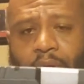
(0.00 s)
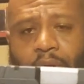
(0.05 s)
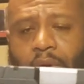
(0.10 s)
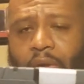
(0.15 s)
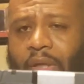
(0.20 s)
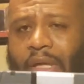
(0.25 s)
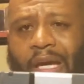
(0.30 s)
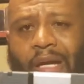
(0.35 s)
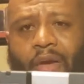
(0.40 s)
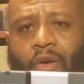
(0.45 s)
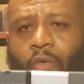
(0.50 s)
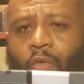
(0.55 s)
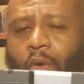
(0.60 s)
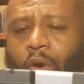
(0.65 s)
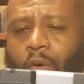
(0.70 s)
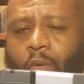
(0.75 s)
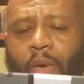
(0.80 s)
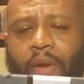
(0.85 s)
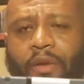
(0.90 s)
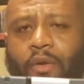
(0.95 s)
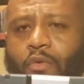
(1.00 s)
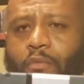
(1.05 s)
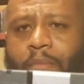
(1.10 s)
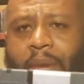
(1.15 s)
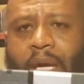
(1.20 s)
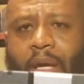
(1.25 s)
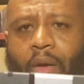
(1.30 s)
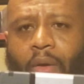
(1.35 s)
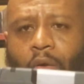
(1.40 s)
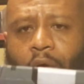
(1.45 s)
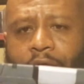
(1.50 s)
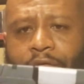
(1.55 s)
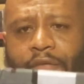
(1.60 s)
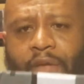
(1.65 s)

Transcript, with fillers: You know, you can't go wrong whether you're male or